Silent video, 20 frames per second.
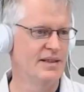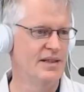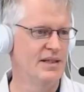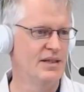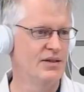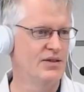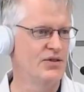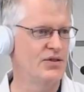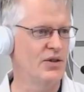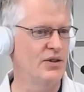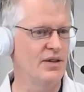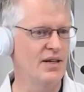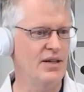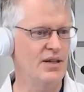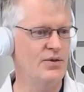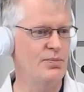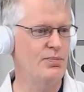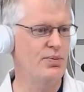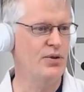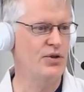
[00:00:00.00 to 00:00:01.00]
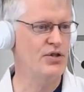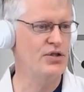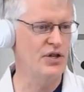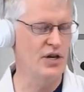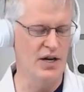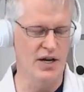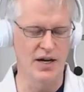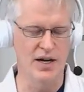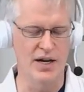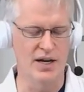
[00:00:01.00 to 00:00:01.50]
So let's push
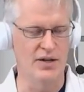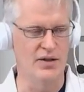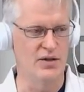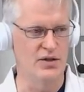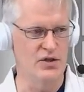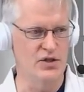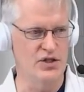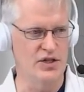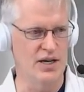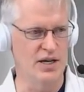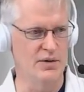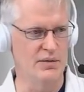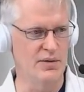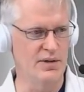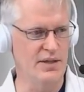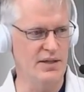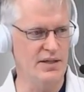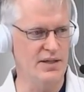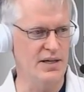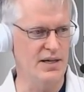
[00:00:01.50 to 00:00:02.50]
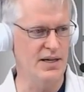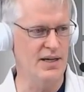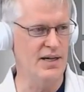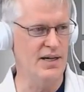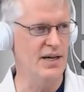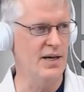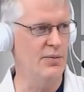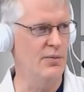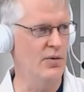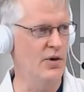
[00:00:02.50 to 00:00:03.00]
on, shall we?
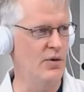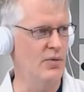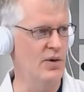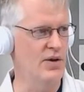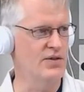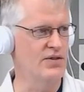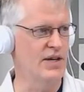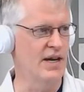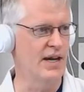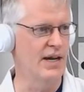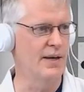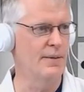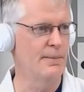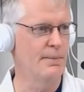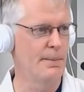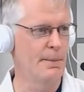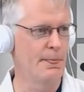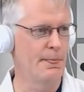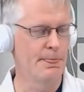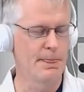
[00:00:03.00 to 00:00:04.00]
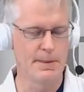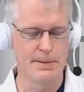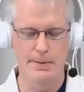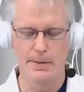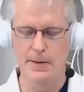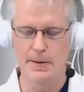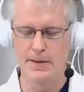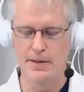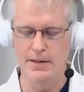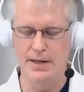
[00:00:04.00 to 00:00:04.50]
Where was I?
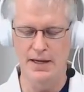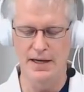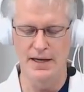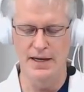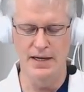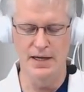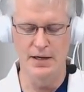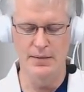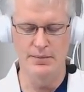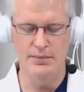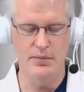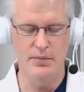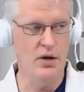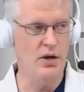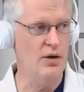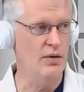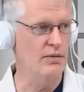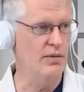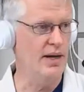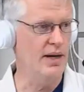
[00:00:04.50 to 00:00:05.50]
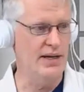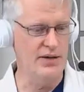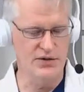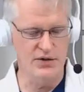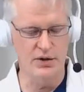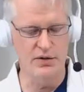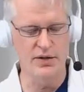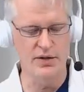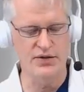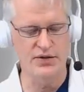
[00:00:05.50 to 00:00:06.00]
Oh, right.
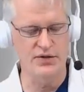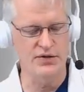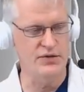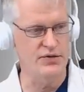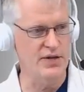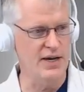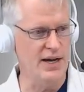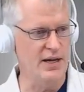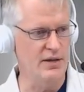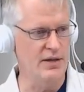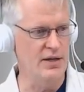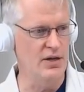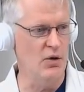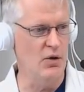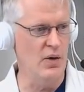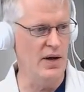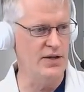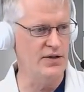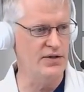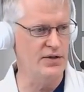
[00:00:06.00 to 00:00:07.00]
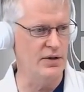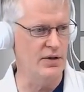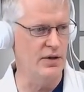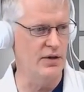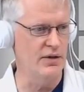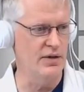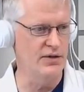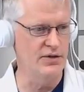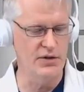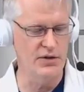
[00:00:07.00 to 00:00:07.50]
So let's dial in a waist.
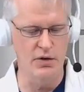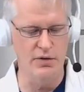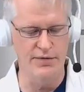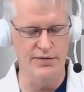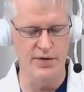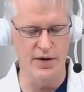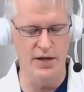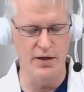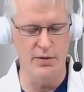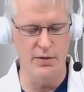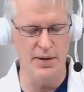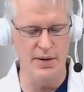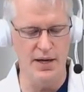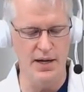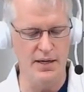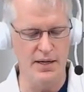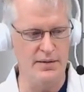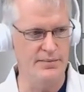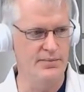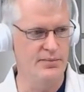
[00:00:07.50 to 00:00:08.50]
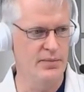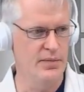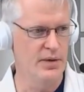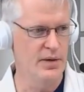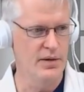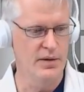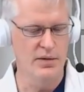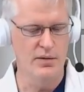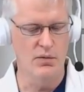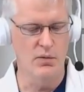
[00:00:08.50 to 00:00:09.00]
Oh, let's go follow bot.
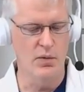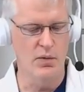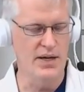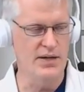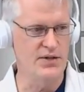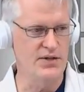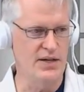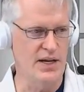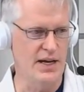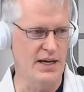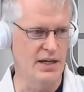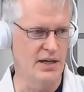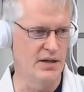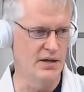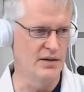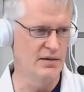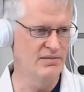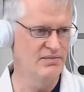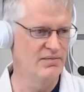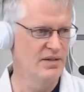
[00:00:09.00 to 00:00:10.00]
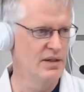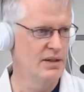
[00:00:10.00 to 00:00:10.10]
Waist angle.